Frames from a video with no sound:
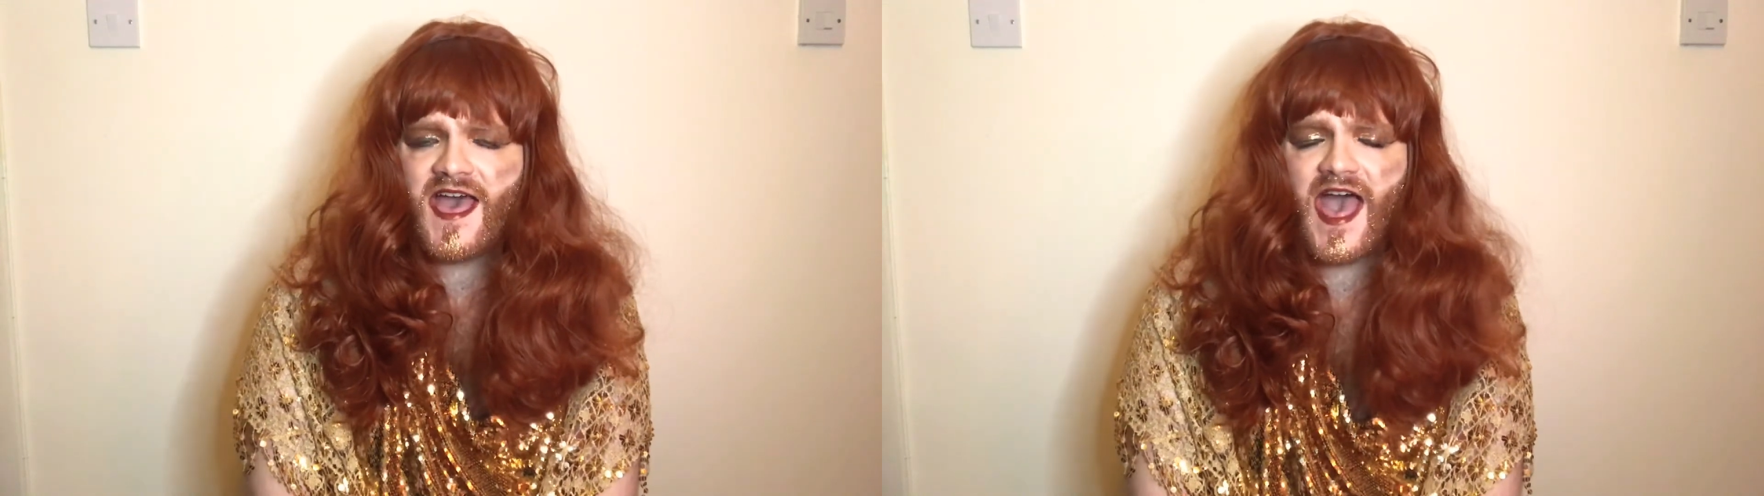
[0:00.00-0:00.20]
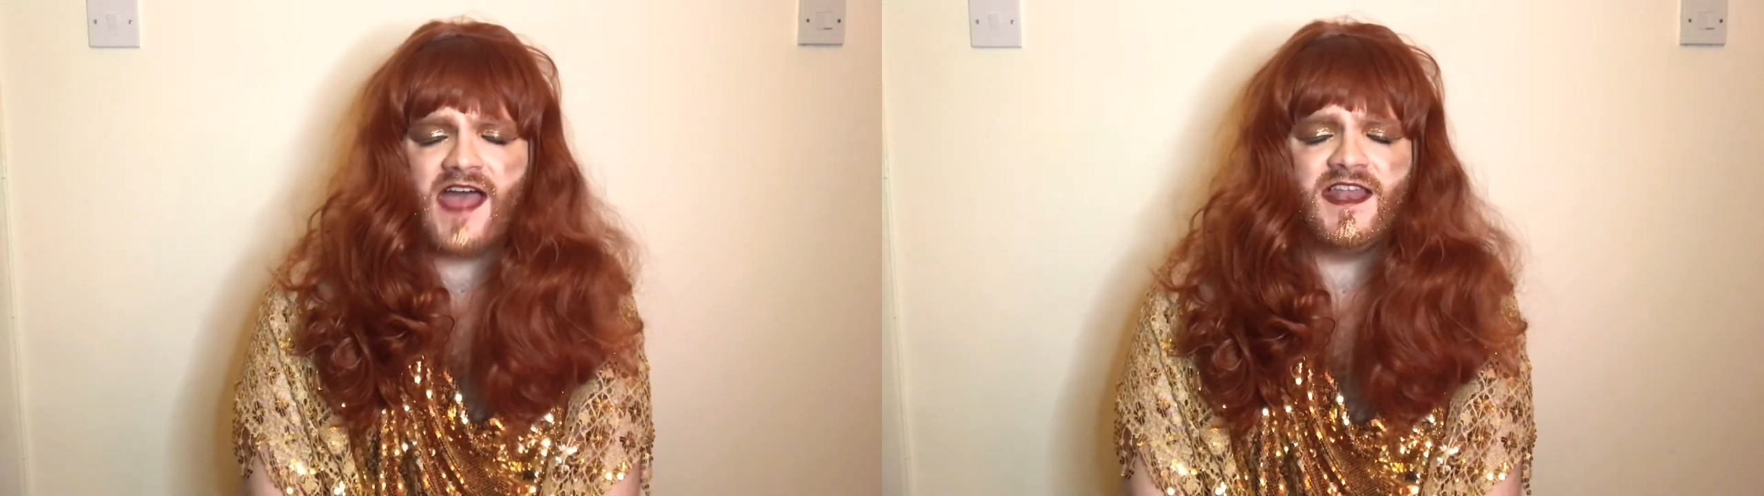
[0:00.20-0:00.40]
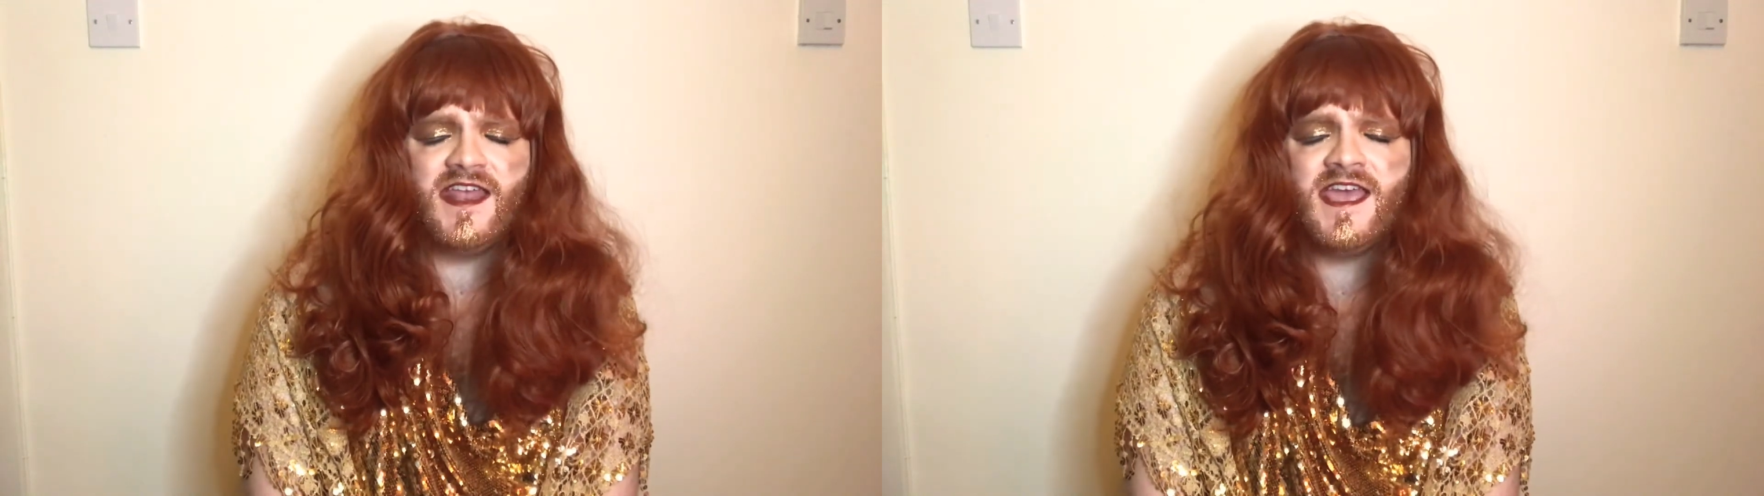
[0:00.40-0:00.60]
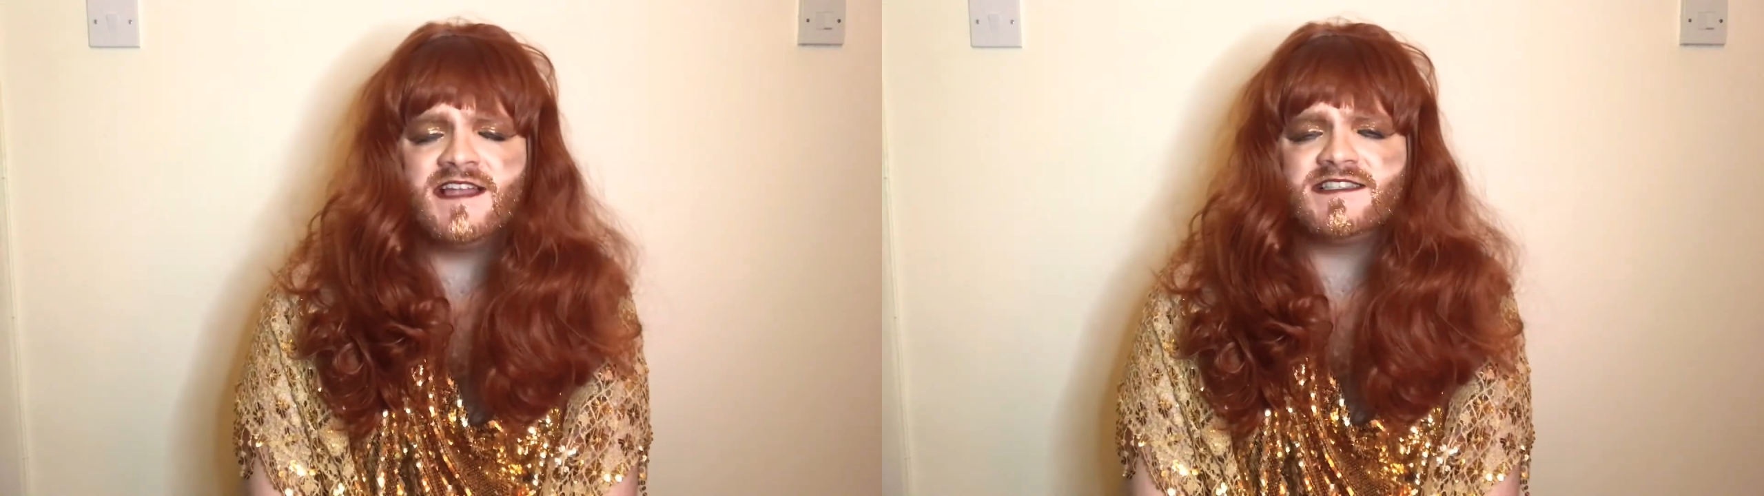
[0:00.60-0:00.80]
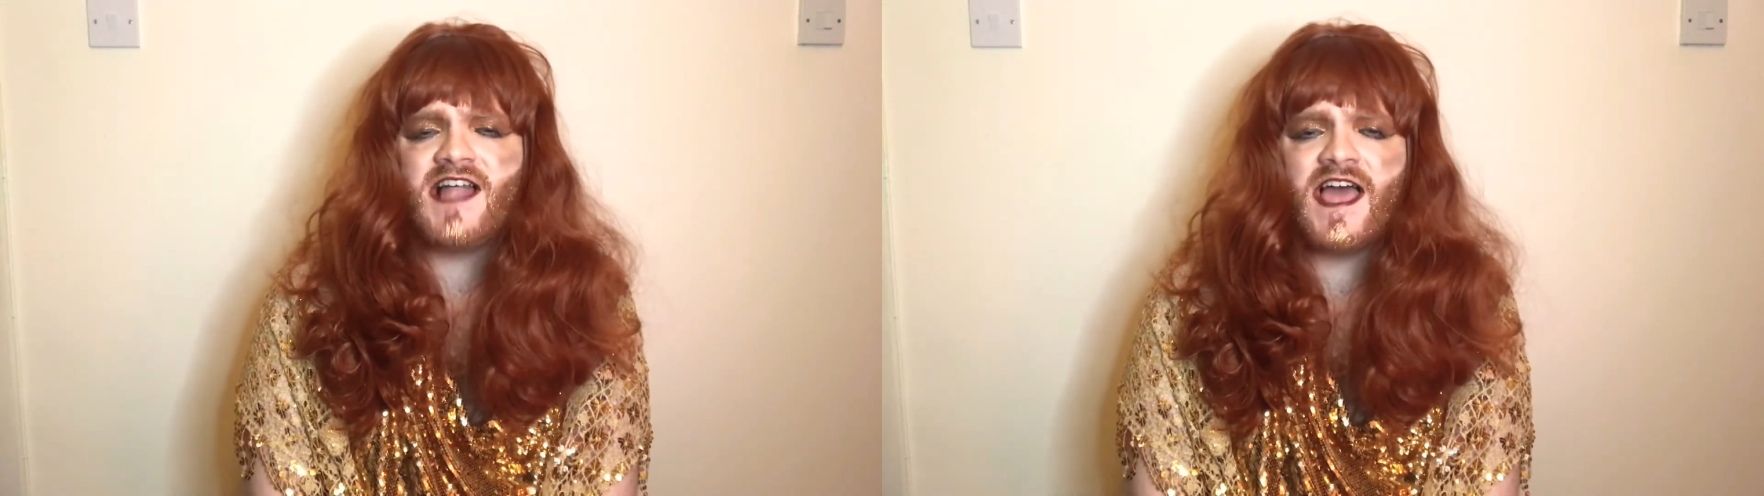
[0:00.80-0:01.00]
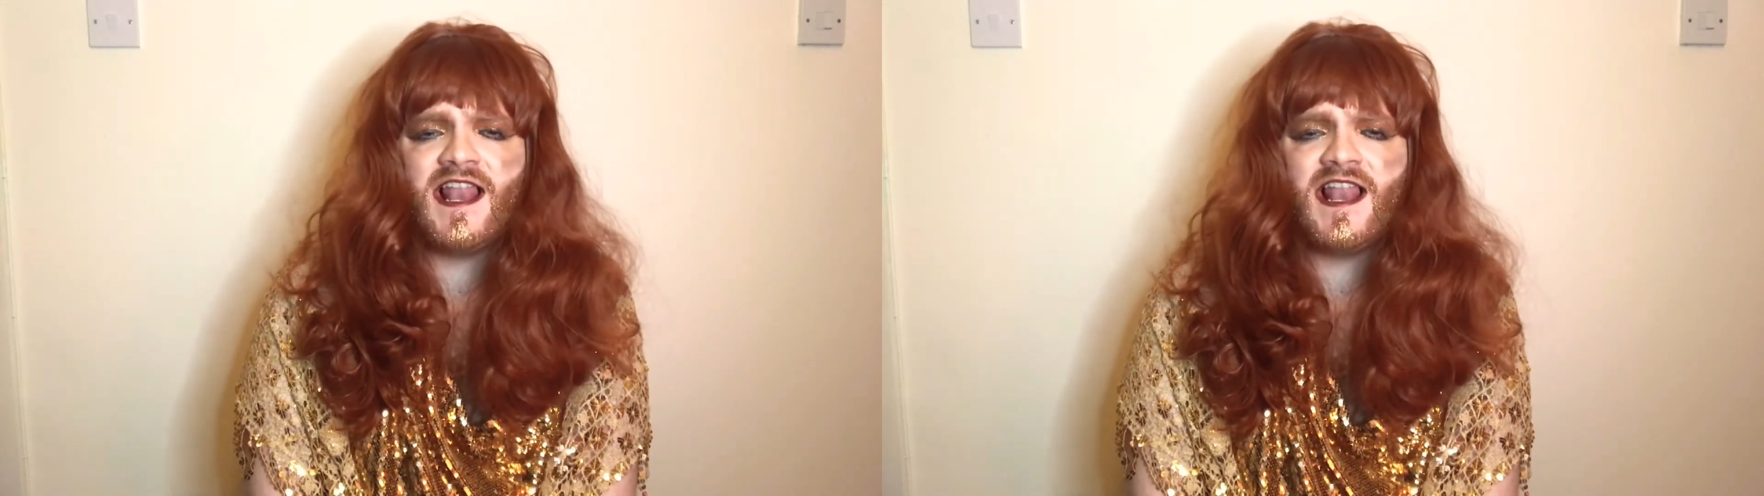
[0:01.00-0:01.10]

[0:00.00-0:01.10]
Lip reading: and it hits like